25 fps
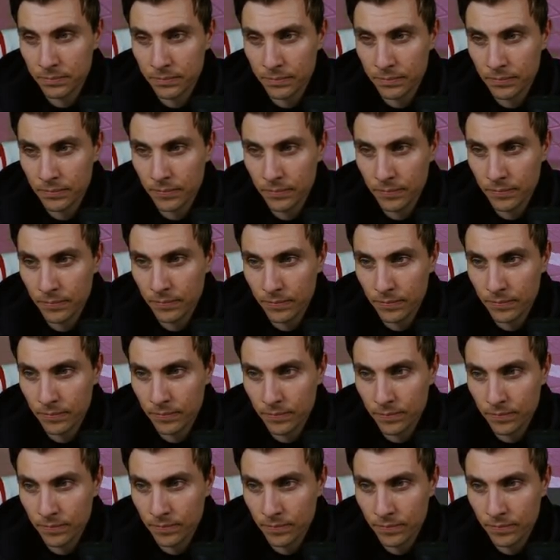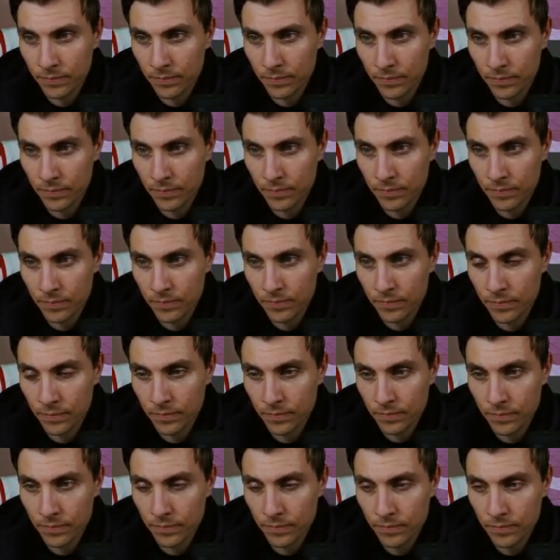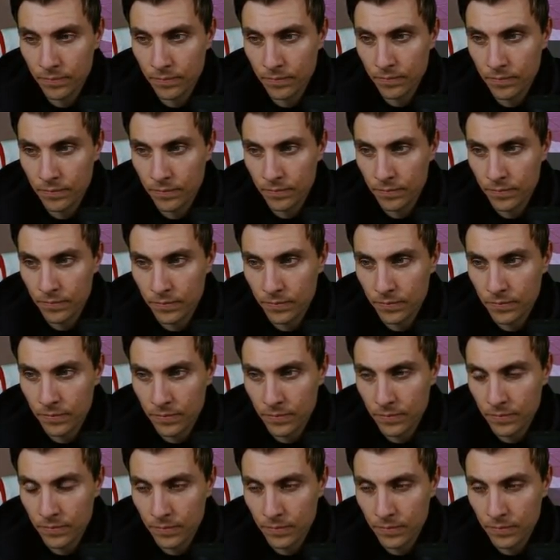No one is speaking in this clip.